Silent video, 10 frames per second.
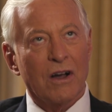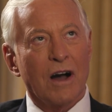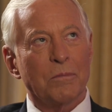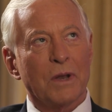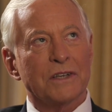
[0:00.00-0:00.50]

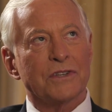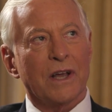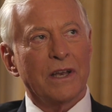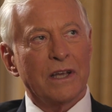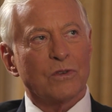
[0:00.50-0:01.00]
complex
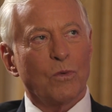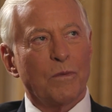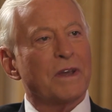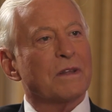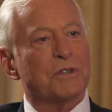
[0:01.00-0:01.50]
ideas and we
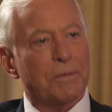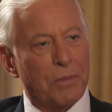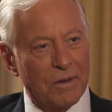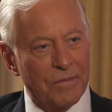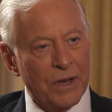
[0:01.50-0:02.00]
make them
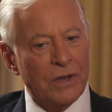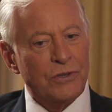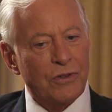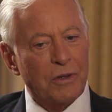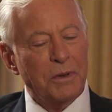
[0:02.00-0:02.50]
simple,
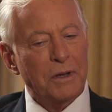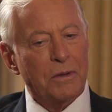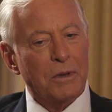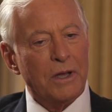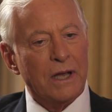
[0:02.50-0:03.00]
so that
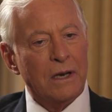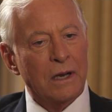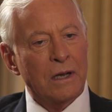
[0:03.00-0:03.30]
people can